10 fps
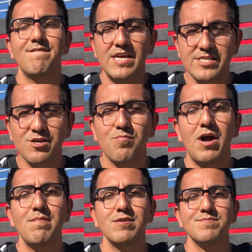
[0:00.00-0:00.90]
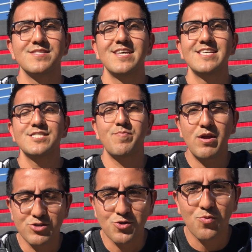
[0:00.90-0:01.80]
physical problems,
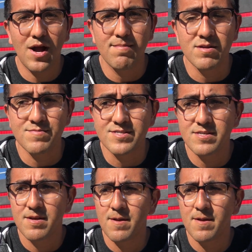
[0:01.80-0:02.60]
spiritual problems.